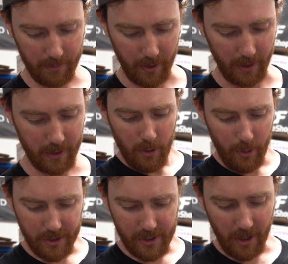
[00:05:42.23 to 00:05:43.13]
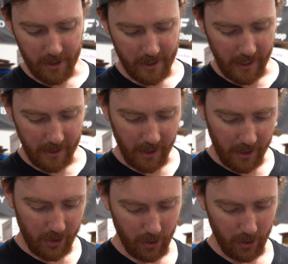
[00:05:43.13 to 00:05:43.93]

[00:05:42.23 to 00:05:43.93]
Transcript: But once it's all said and done,